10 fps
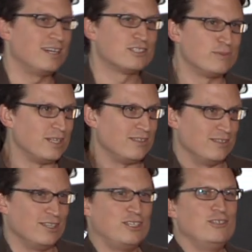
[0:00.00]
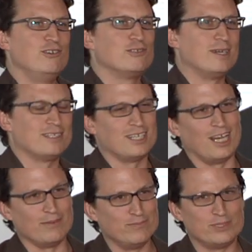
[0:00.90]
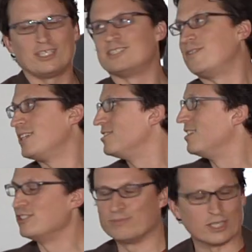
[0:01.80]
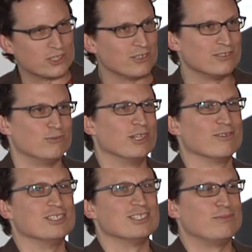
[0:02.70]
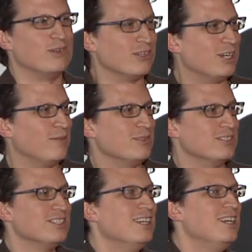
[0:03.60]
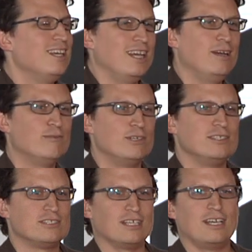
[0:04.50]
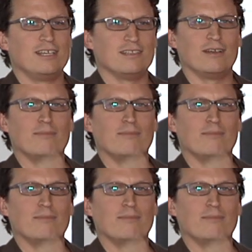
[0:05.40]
I spent a huge amount of time, besides the fact it's a nice picture, it's one of the reasons I pull it up, is it was it